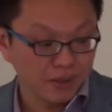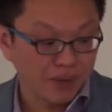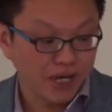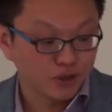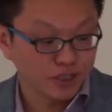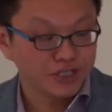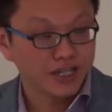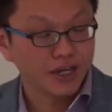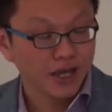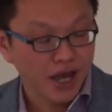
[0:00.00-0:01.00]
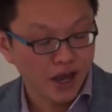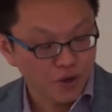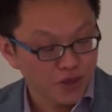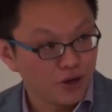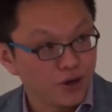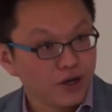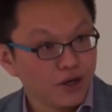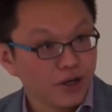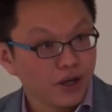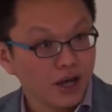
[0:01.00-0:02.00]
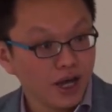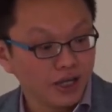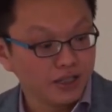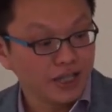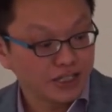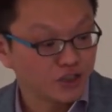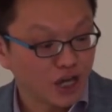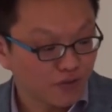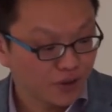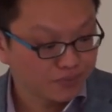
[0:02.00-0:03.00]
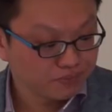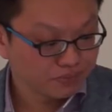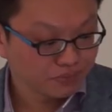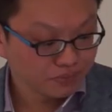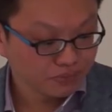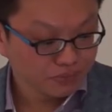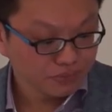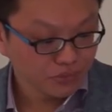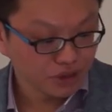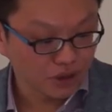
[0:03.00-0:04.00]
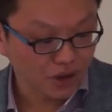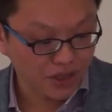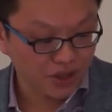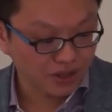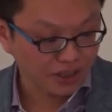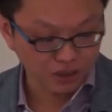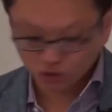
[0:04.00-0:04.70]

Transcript: the patient say, healthier and less suffering. So I think that's